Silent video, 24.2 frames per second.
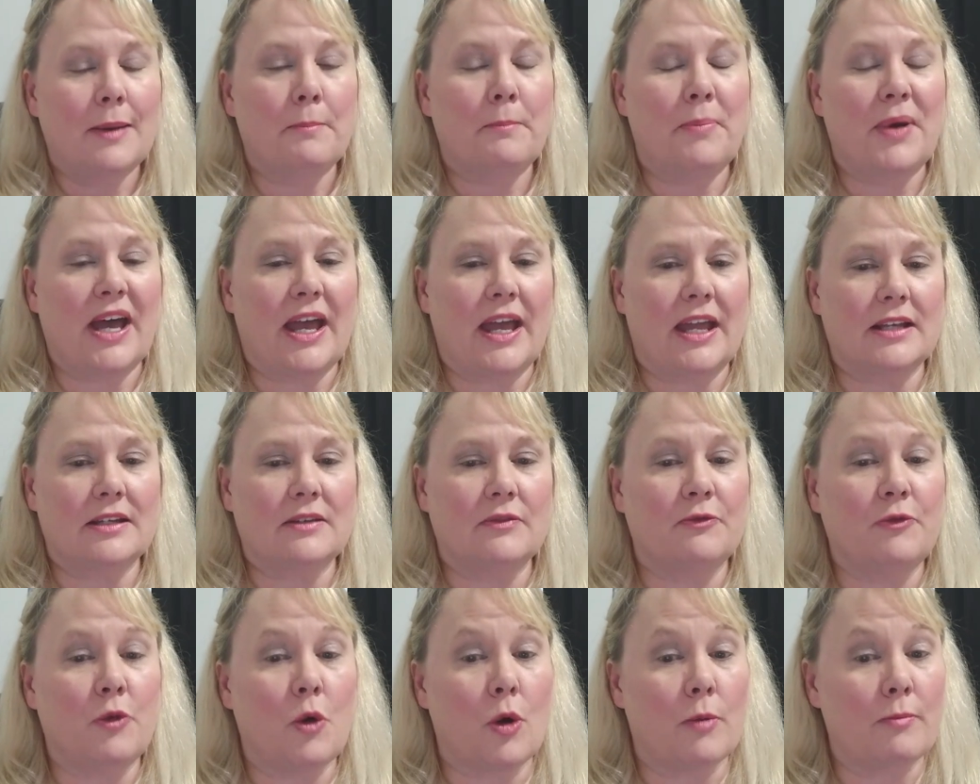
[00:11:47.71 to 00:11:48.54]
But
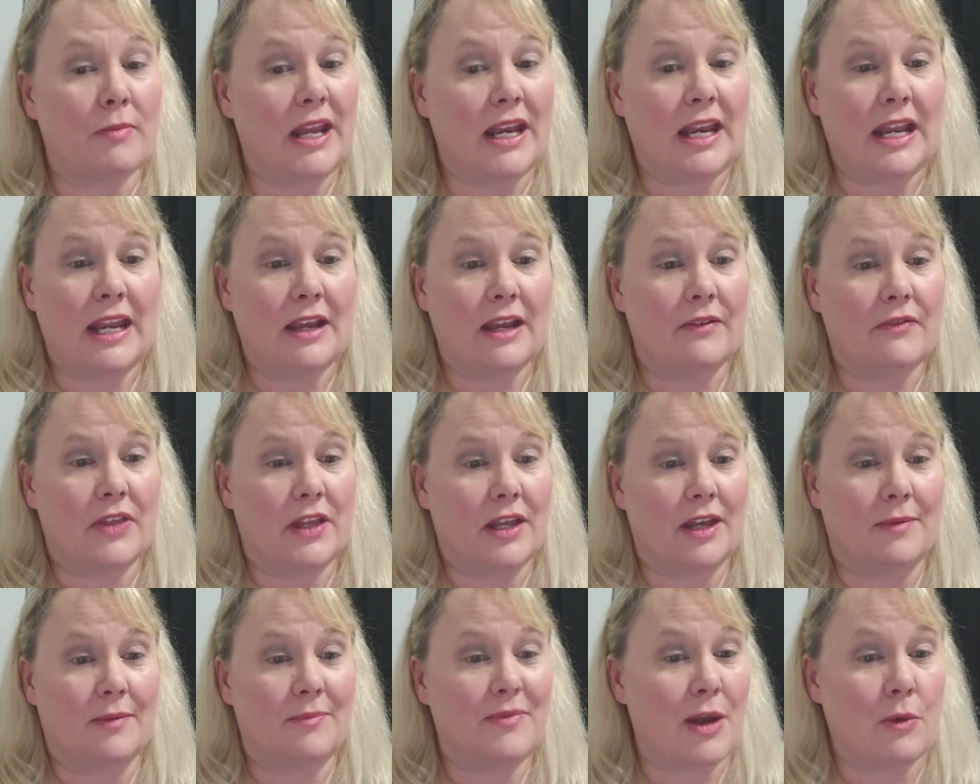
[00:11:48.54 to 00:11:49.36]
for many of
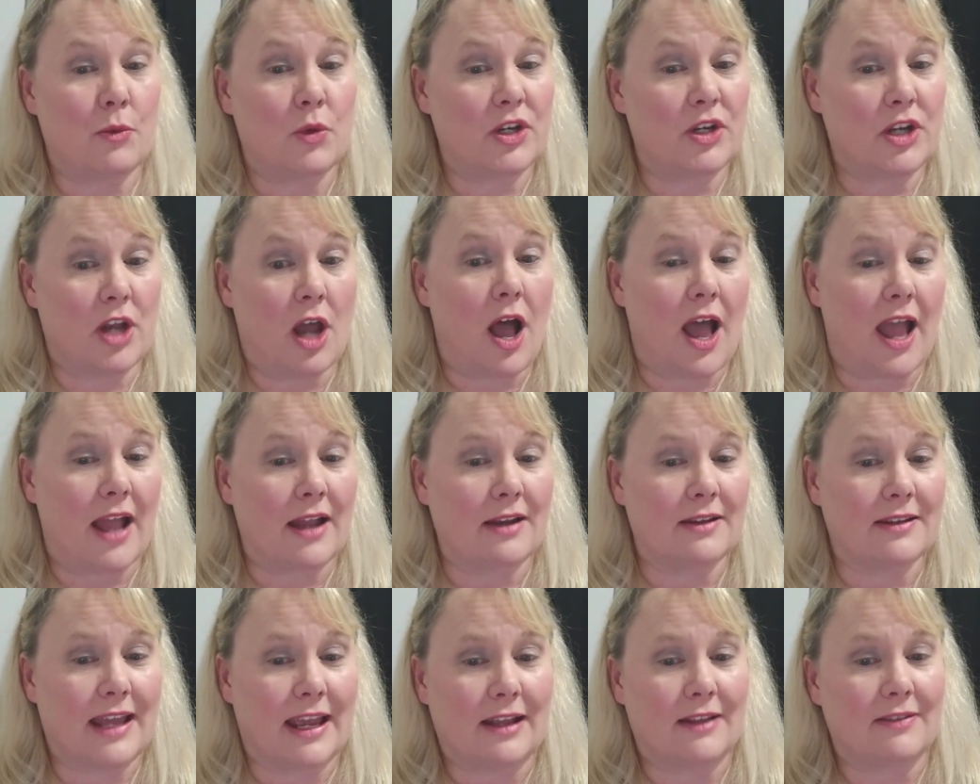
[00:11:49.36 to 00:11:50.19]
them, they would
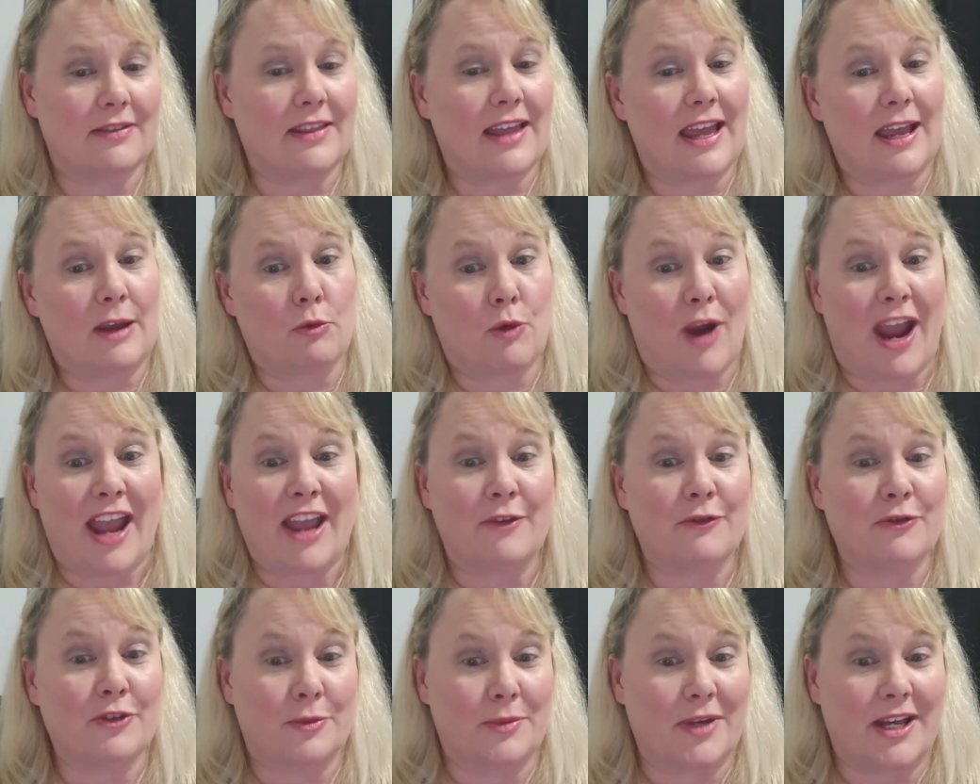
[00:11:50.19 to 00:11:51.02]
not. They
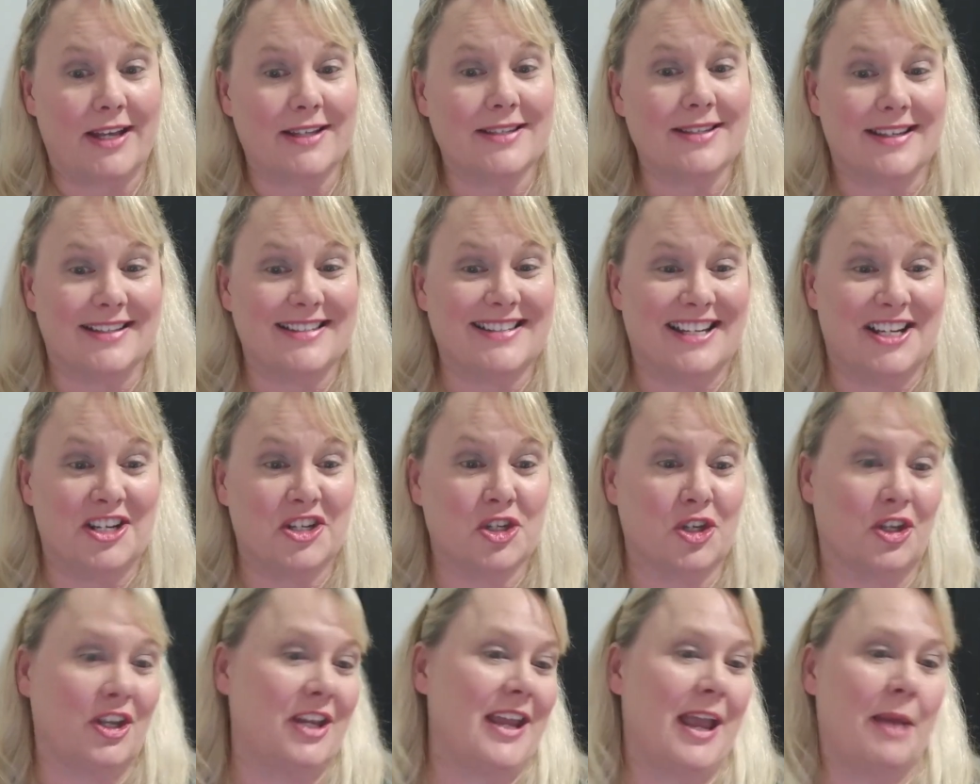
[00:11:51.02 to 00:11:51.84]
ran from us,
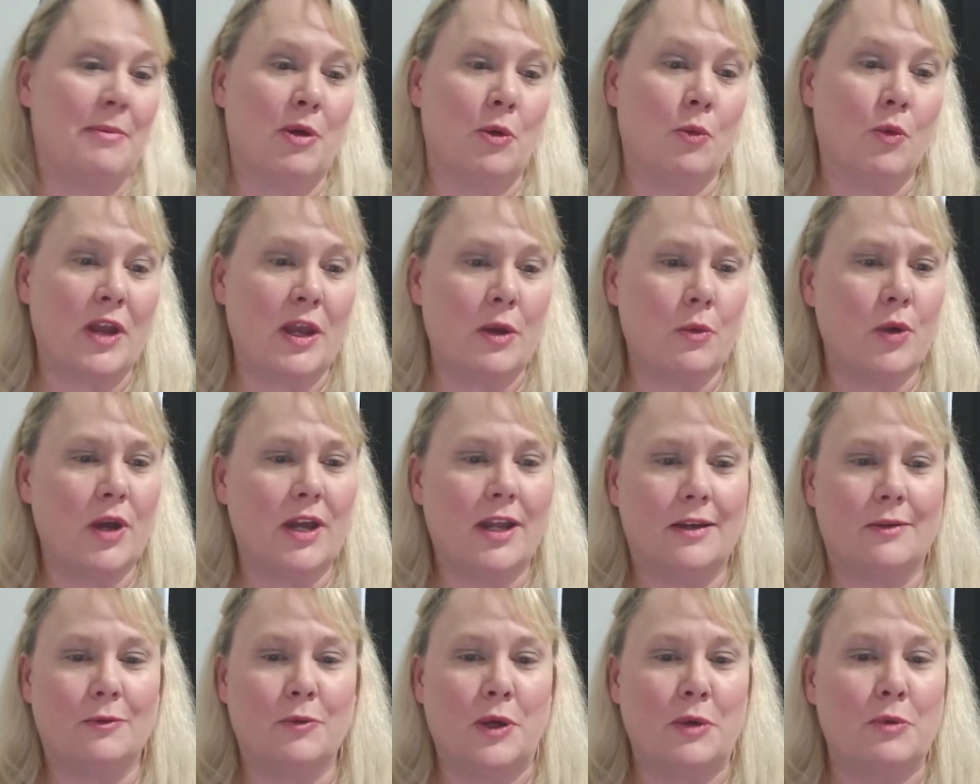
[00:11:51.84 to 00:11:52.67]
essentially. I mean, we
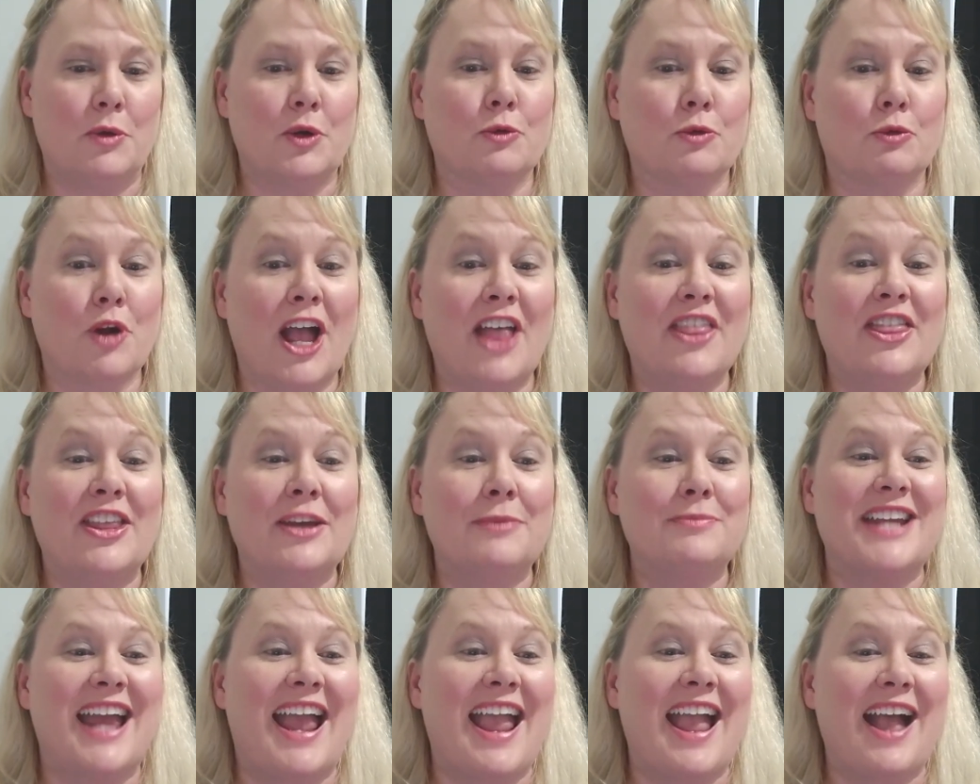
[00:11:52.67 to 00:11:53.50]
would run
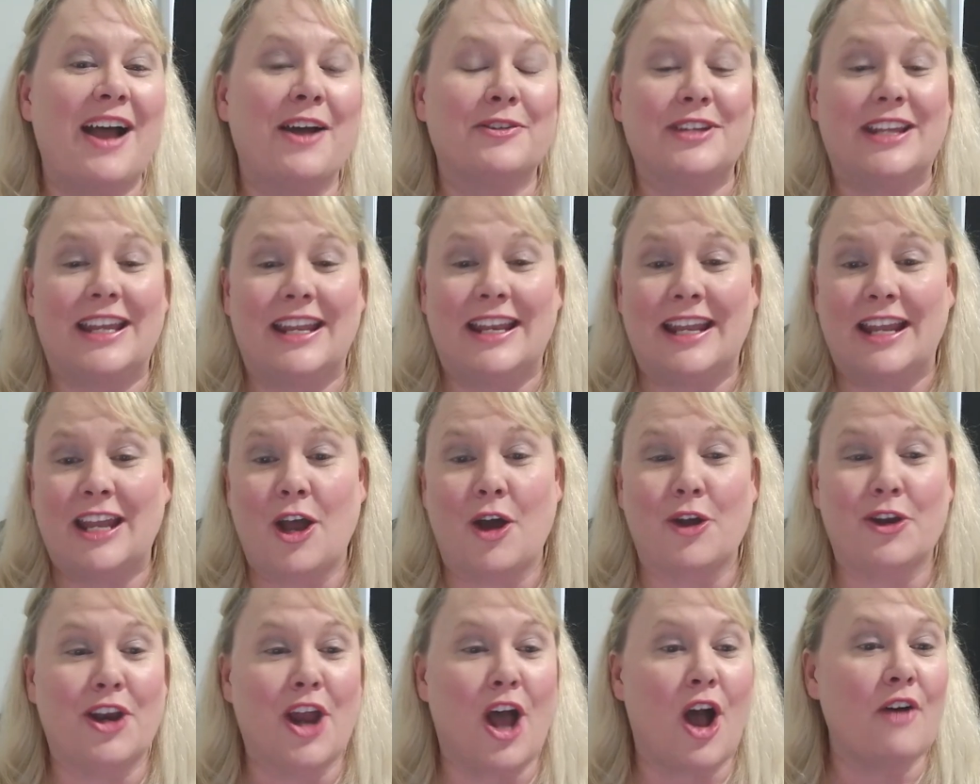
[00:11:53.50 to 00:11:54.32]
them down, getting
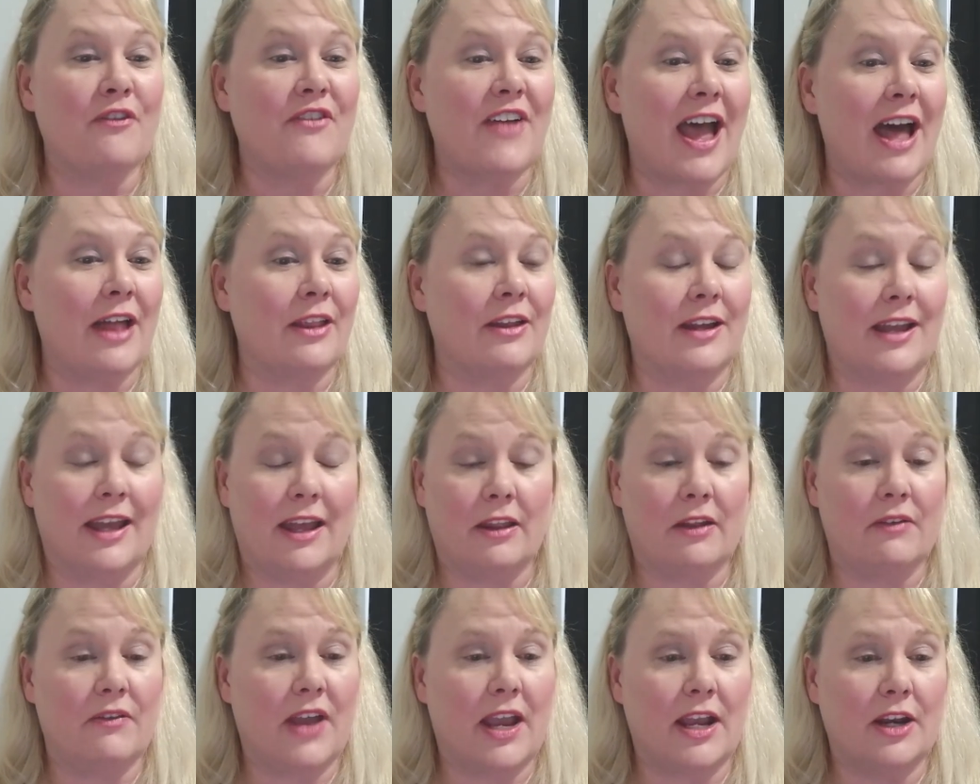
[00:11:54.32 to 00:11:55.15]
on and off
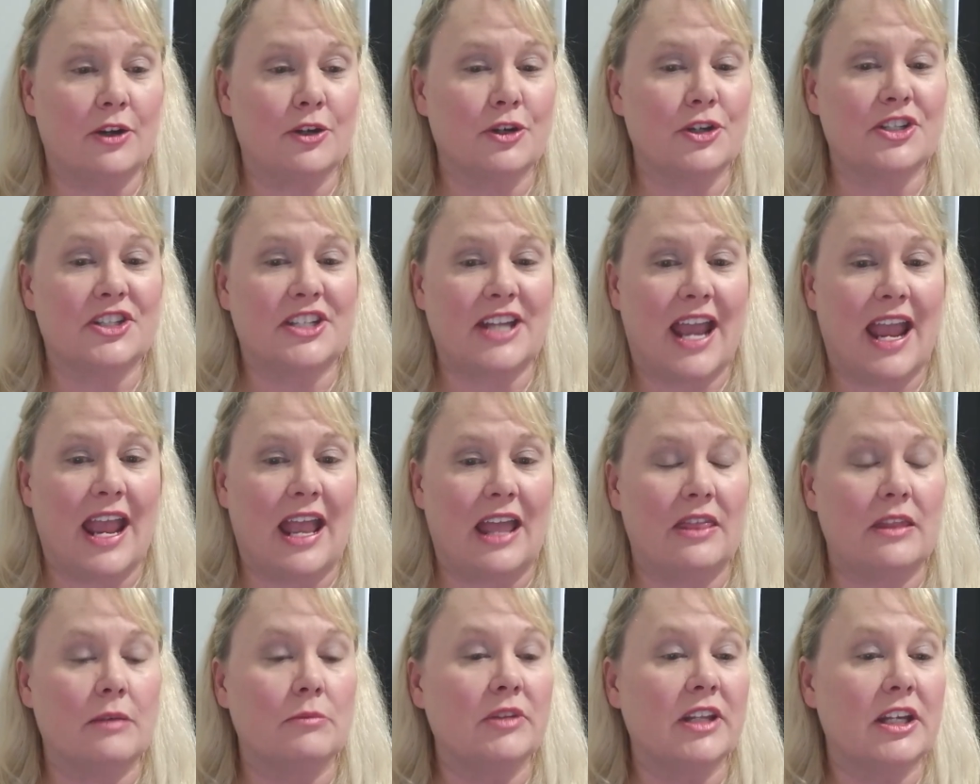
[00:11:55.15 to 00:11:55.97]
elevators to
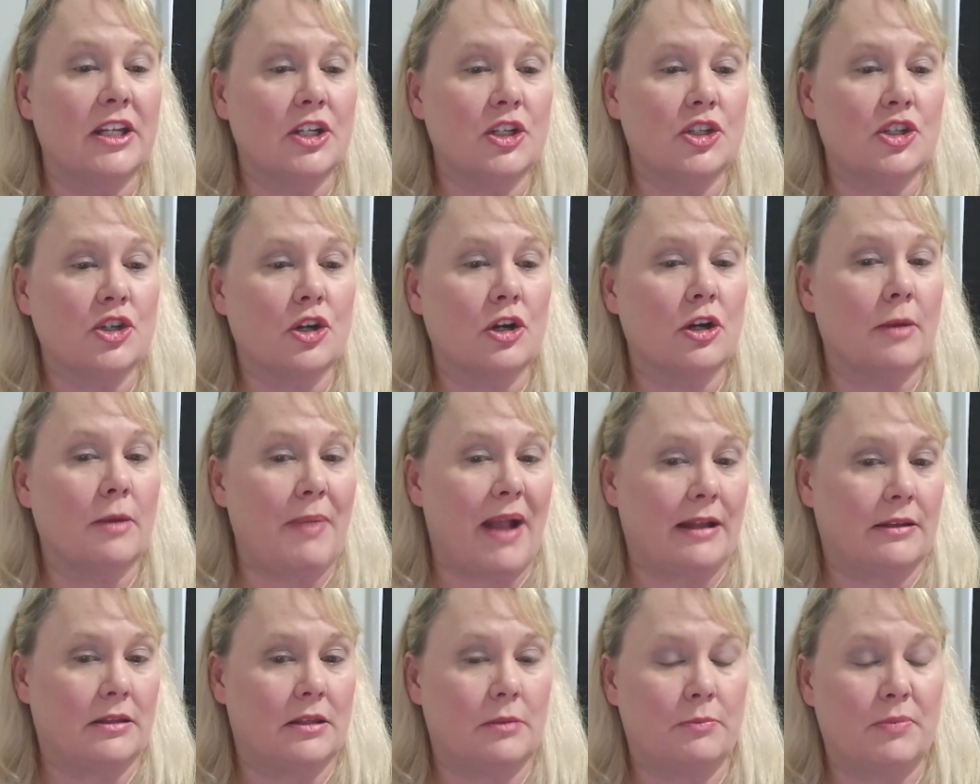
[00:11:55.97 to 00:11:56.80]
hand them literature
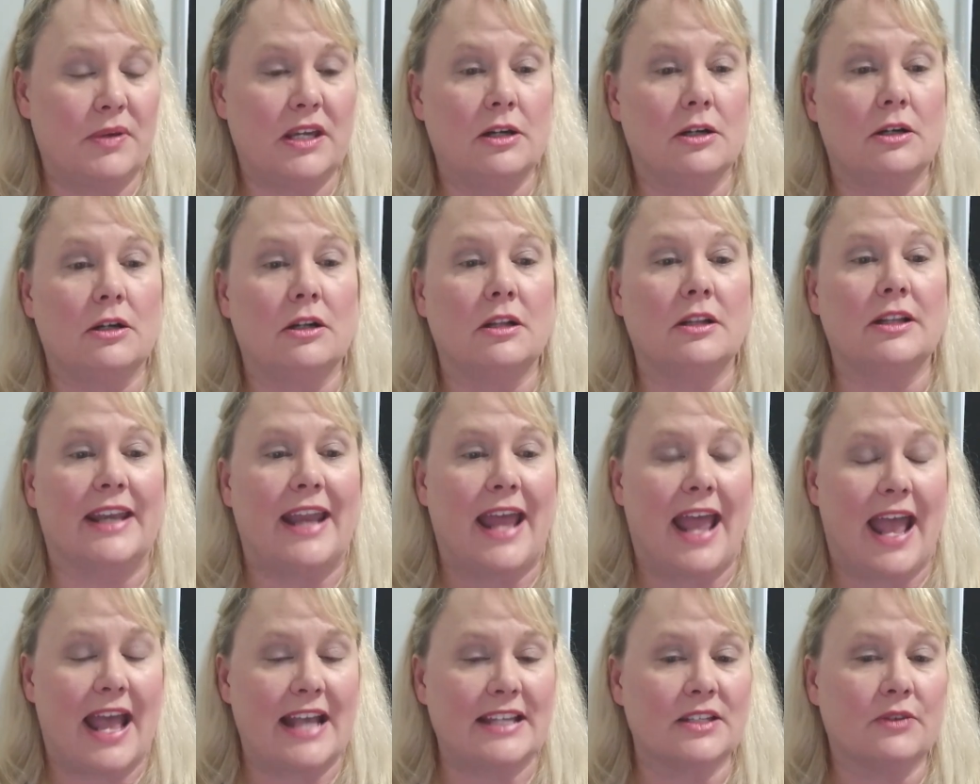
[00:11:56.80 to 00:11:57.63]
about the bill
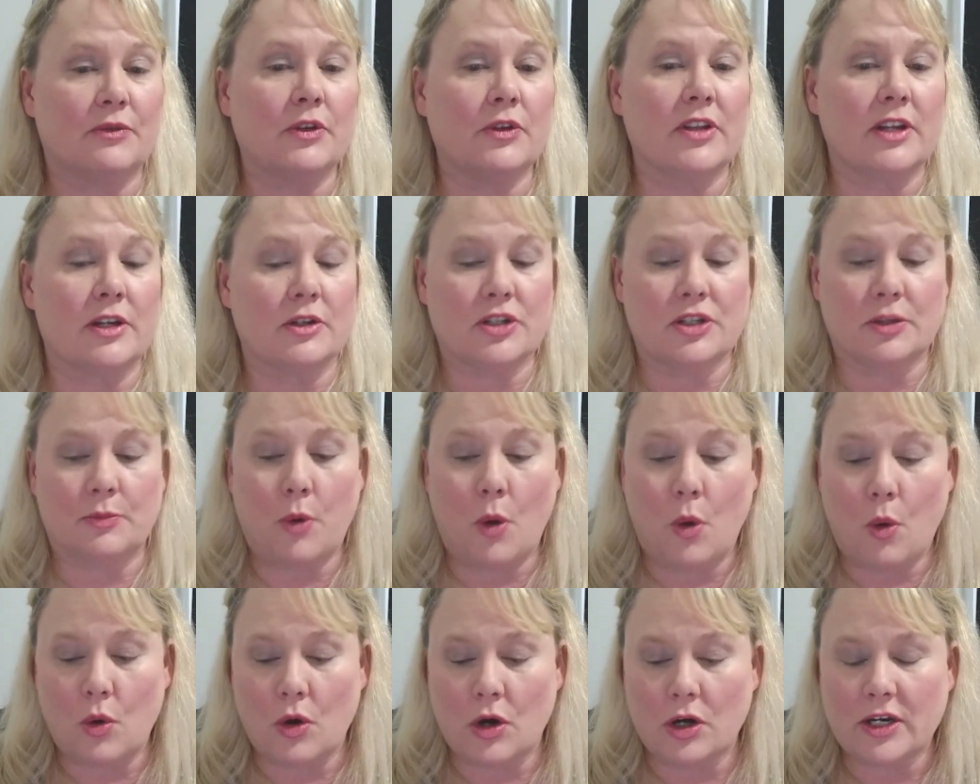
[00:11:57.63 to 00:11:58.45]
and ask for their
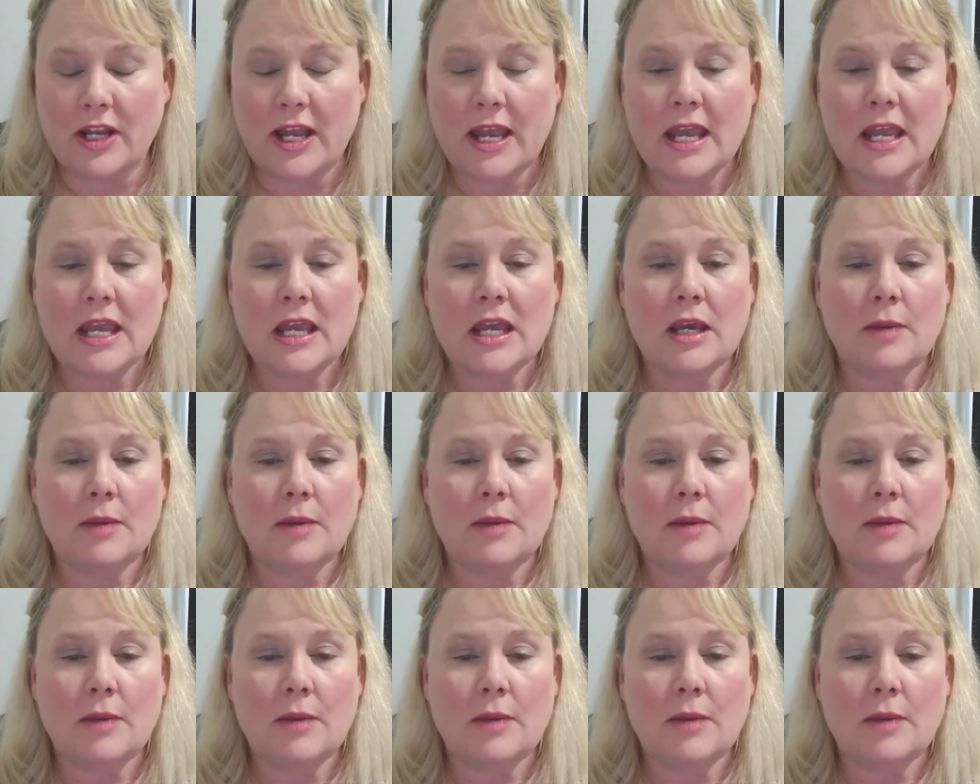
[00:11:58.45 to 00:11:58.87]
support.